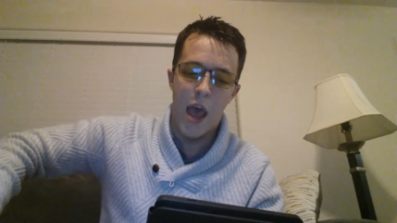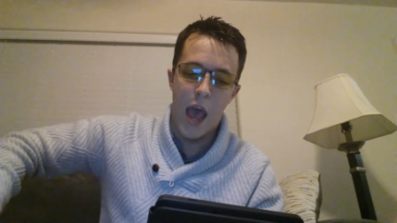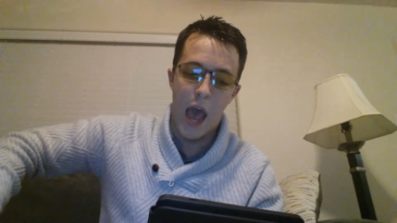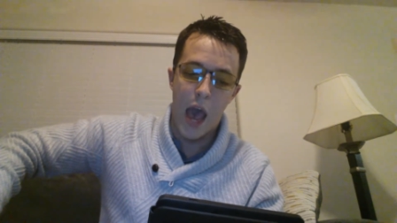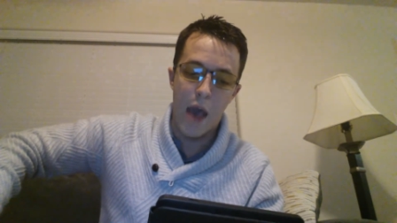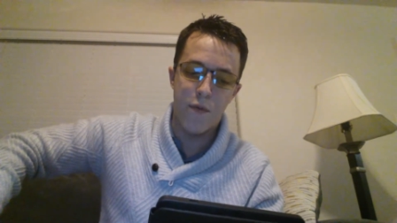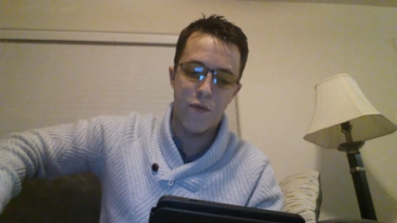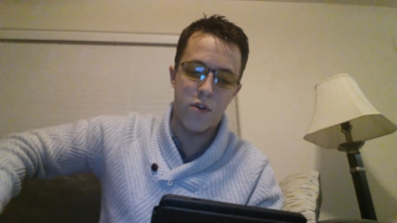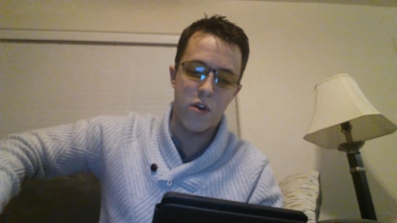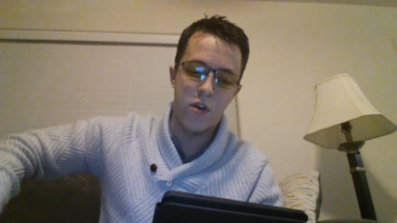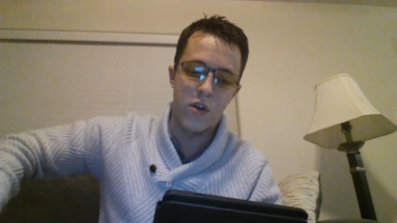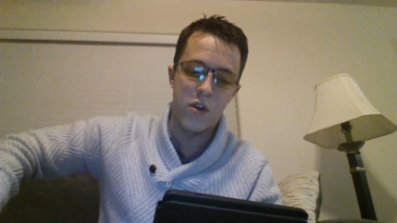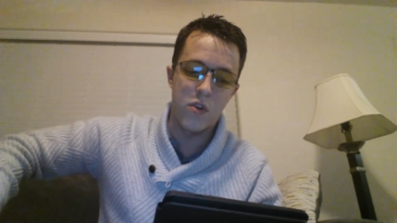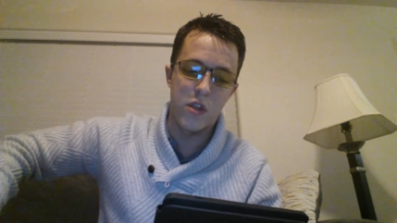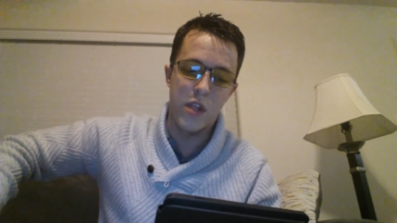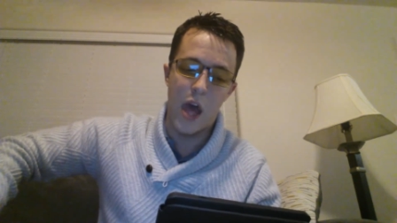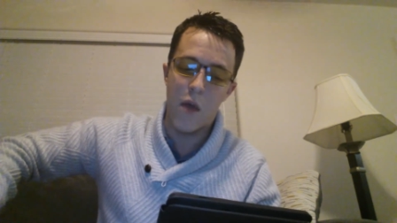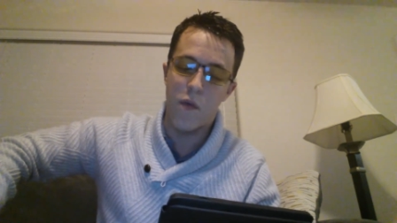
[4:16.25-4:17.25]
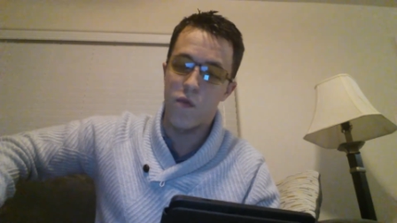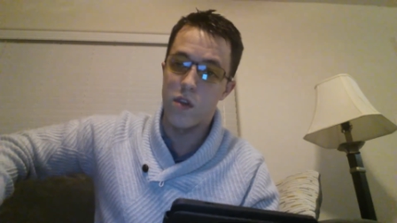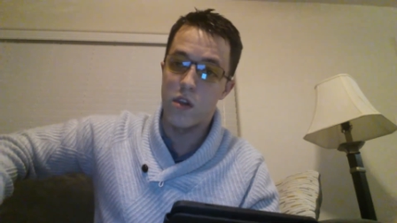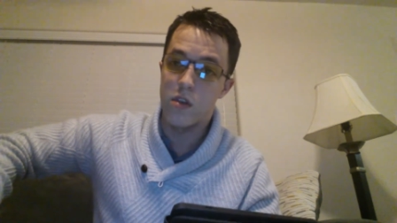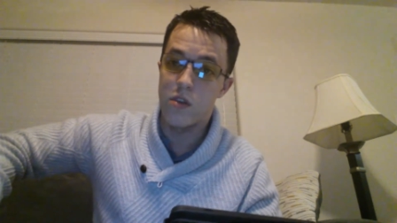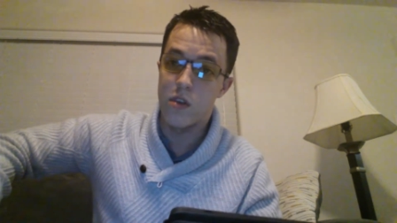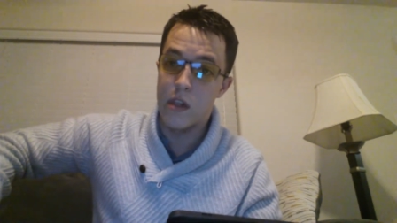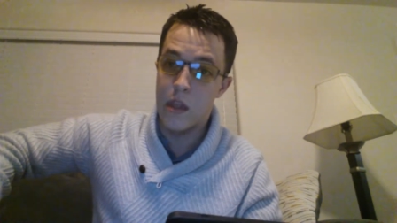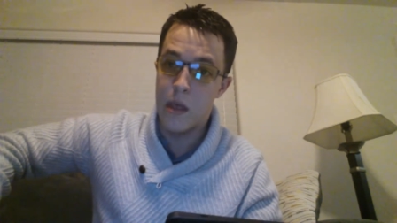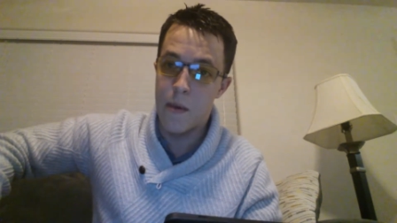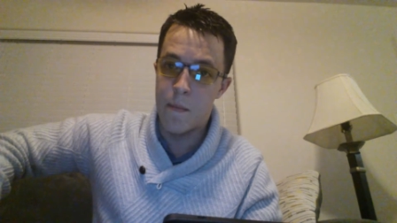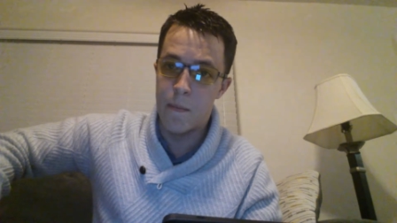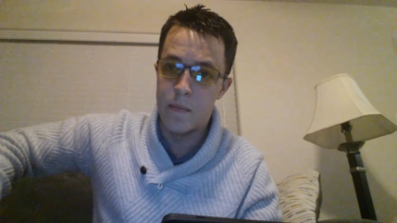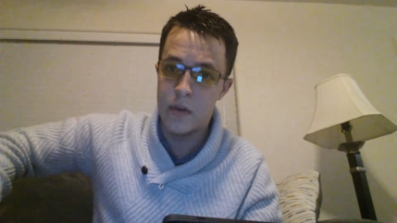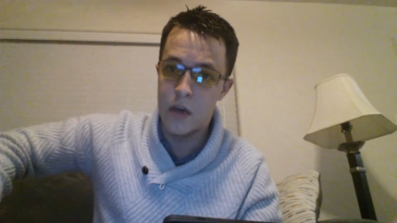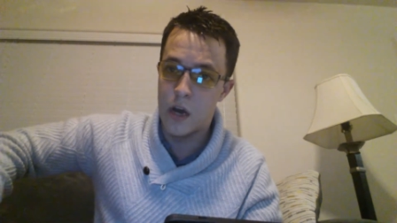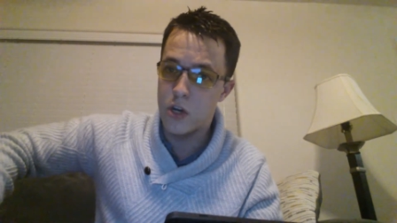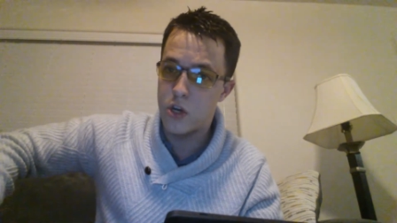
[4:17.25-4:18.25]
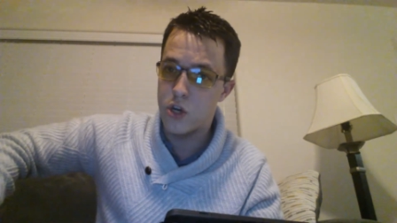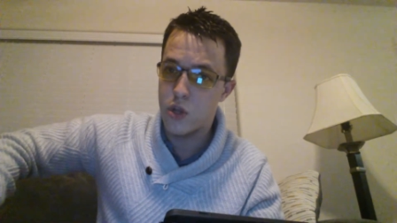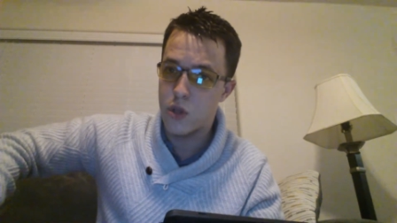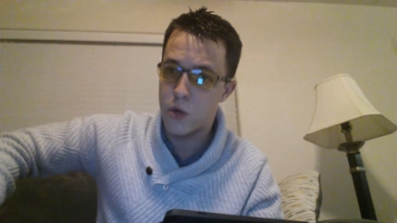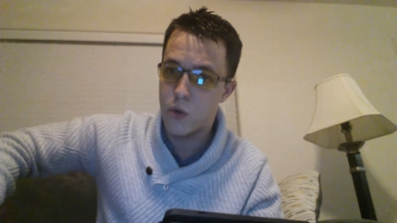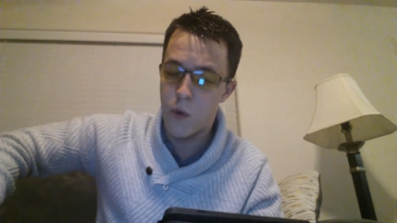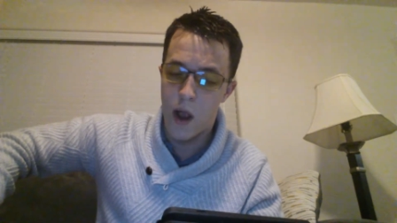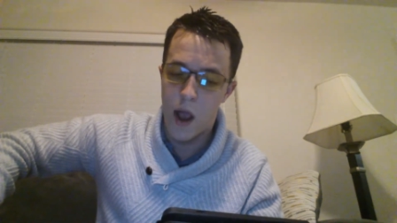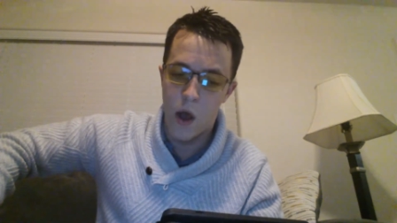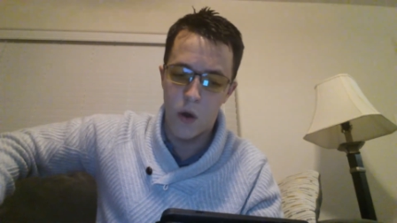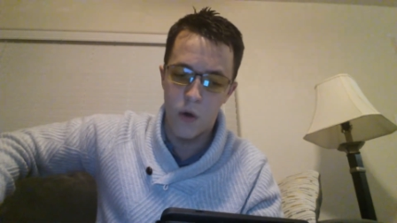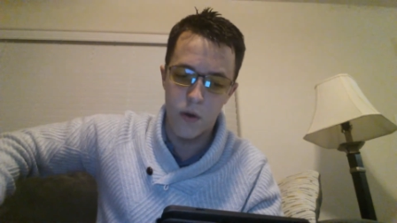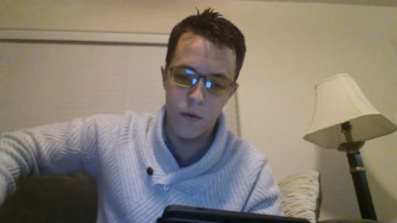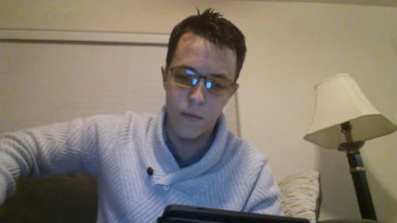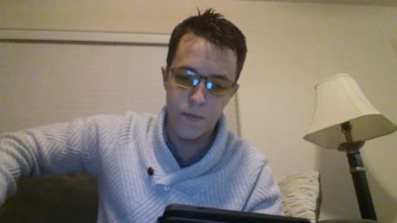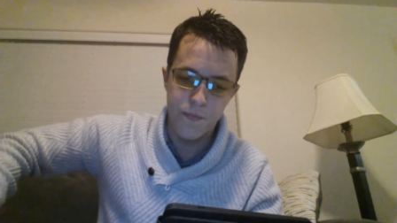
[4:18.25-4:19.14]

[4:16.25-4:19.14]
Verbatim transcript: after his lifeless limb touched the ground.